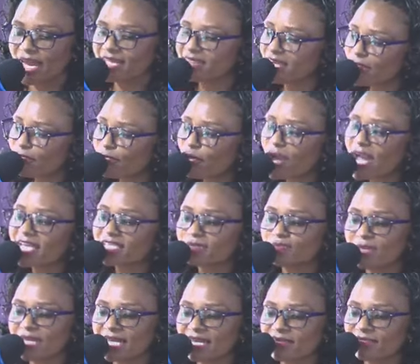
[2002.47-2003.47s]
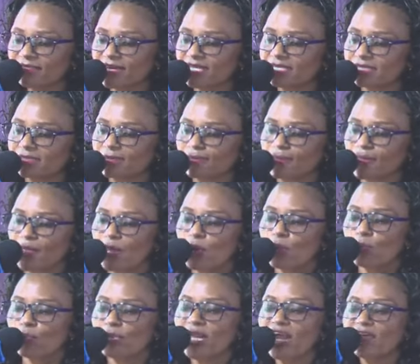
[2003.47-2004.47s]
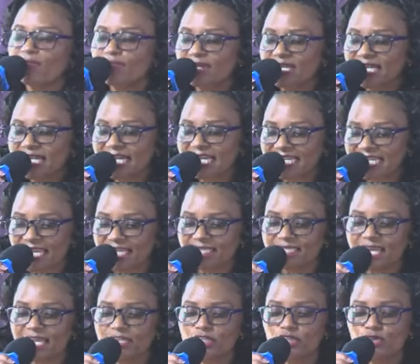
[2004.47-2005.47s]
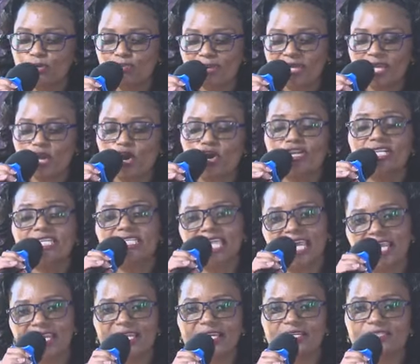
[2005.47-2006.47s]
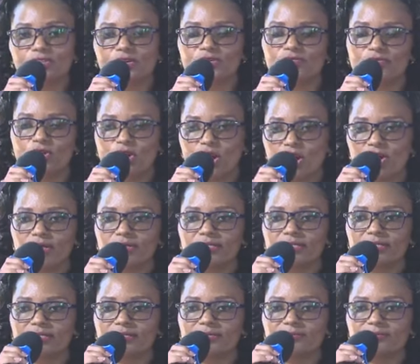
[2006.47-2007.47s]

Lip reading: And therefore, as believers, we have been created to be containers of God.